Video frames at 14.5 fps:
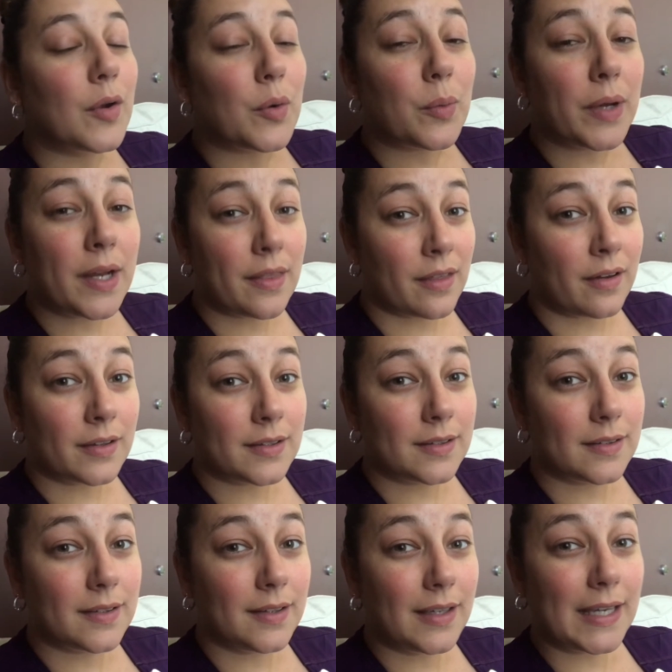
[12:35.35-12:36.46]
readathon,
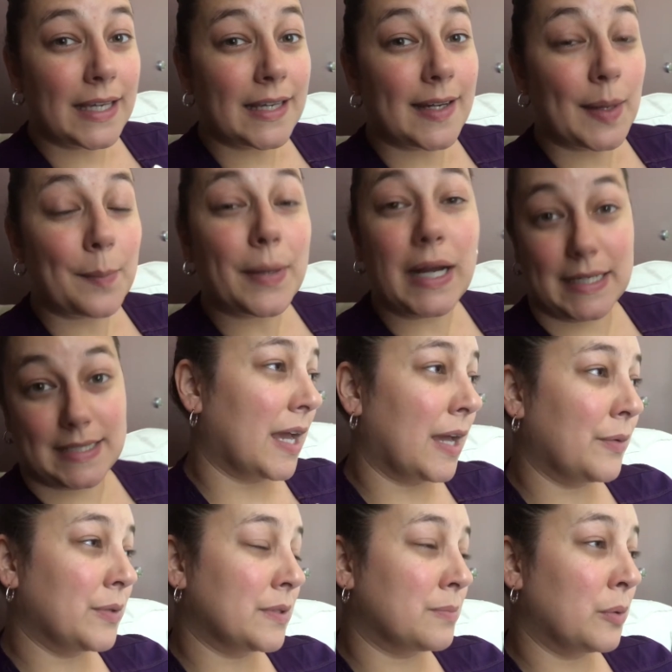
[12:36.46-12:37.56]
and I'm behind.
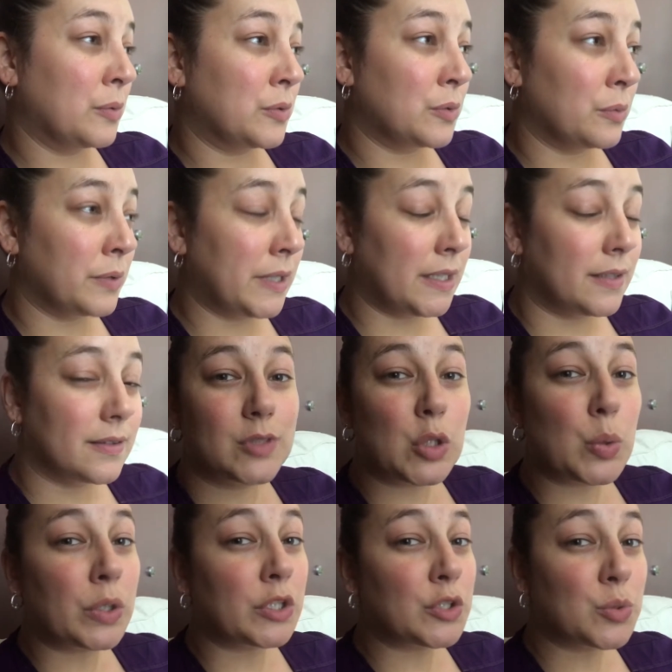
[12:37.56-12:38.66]
I was supposed to read
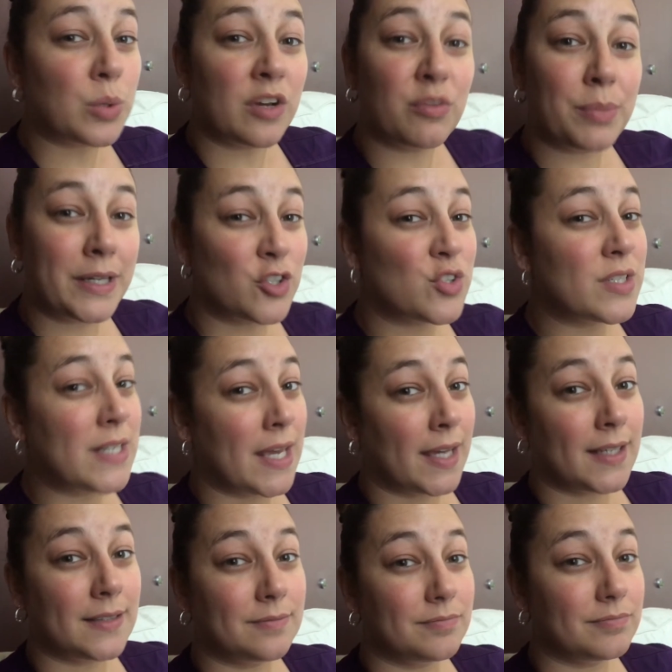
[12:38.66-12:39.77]
212 pages a
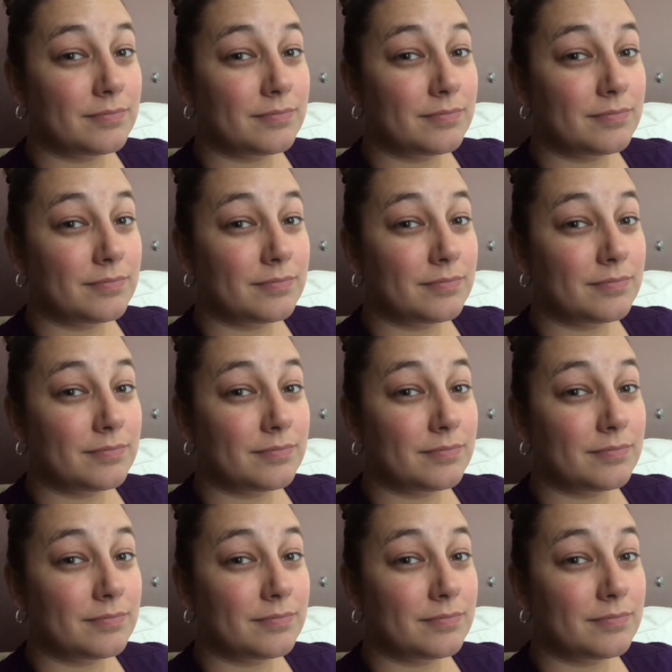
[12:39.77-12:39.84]
day.